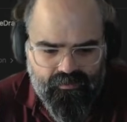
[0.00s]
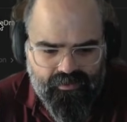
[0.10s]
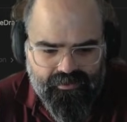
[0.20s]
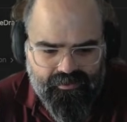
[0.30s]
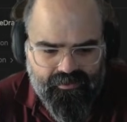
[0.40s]

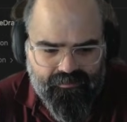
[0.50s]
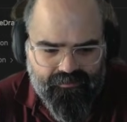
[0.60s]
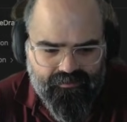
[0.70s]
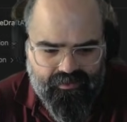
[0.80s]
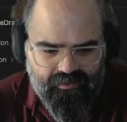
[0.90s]
And it's going to attempt to
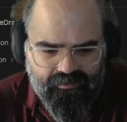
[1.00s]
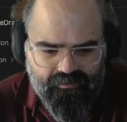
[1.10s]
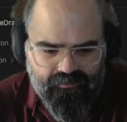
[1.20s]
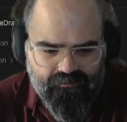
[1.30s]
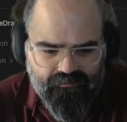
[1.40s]

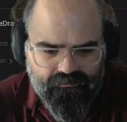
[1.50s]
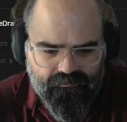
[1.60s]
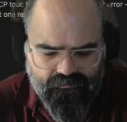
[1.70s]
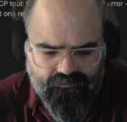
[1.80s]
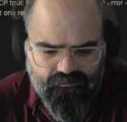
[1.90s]
send,
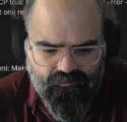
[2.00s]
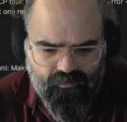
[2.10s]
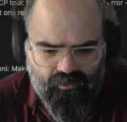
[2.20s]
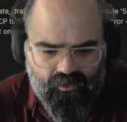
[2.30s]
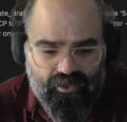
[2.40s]

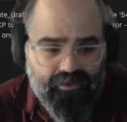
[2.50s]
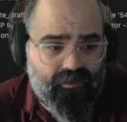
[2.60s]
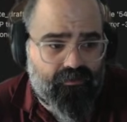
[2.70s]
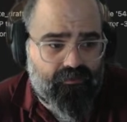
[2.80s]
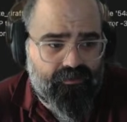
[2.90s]
oh, I didn't
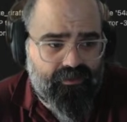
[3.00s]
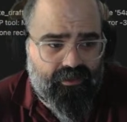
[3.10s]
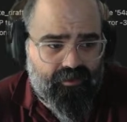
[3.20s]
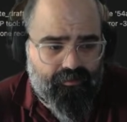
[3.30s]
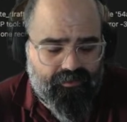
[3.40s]
tell it who to send
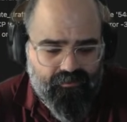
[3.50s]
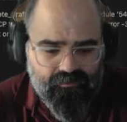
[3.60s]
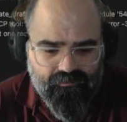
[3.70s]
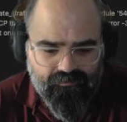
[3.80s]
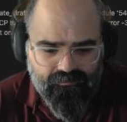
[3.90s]
an email
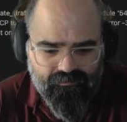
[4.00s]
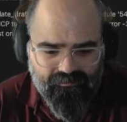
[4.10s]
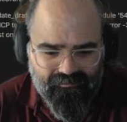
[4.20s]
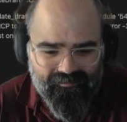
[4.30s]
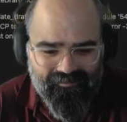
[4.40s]
to.
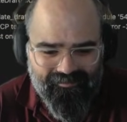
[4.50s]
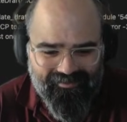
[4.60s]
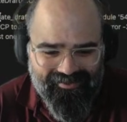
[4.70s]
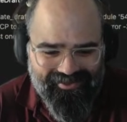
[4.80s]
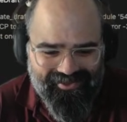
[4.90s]

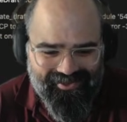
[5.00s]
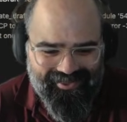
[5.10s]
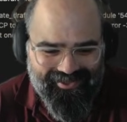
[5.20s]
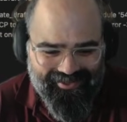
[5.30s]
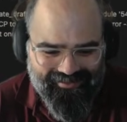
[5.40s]
So I
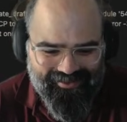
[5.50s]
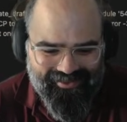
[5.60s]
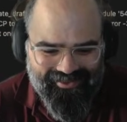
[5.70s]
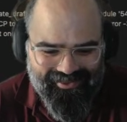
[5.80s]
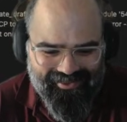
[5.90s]
think it's
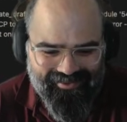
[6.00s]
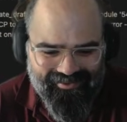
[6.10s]
failing there.